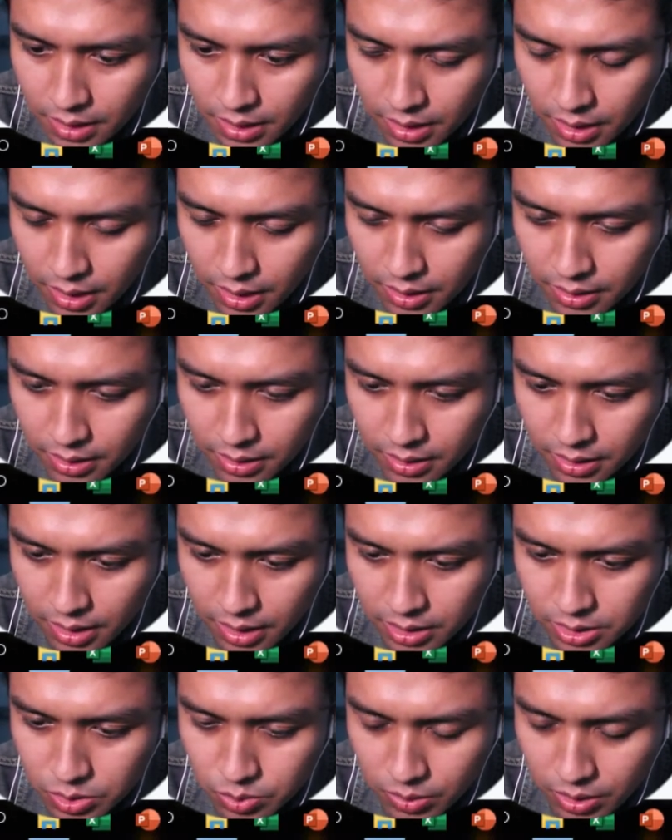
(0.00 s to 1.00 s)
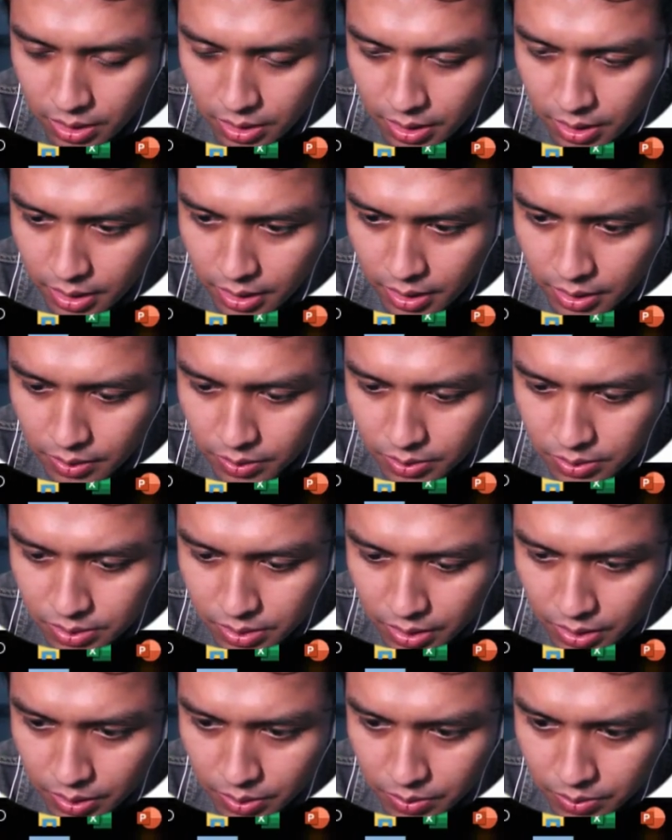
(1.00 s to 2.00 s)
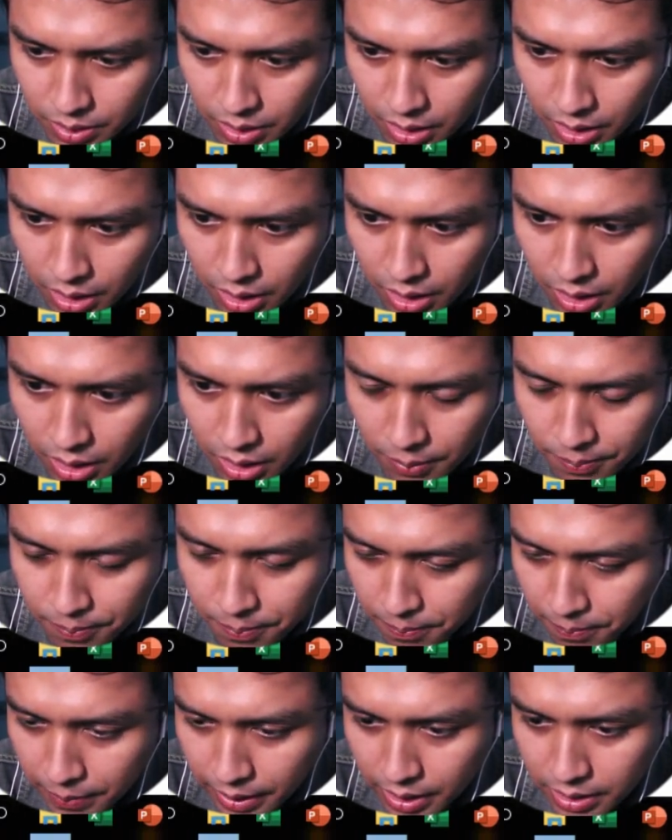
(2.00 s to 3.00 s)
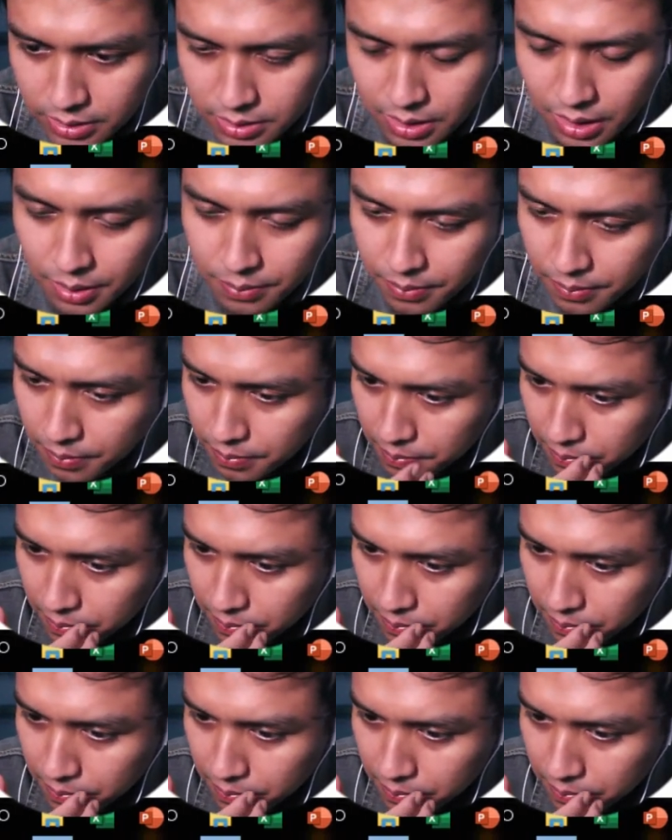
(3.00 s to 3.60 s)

And the next one, I also make some